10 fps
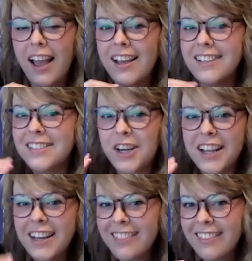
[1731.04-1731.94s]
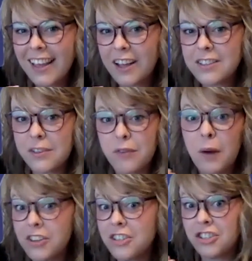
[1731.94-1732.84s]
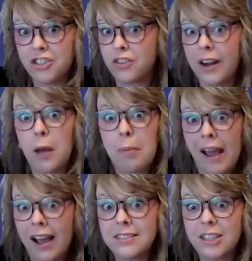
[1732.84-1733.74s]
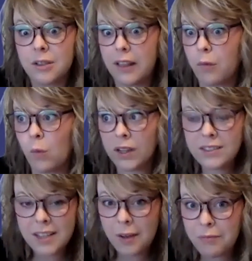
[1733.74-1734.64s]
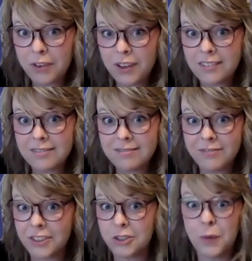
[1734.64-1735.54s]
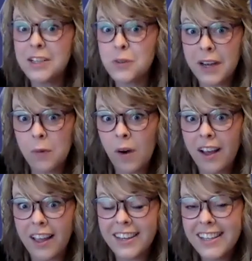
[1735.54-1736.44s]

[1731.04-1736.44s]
Is there anything else, if I were to just straight up ask you, like, what's up for 2021?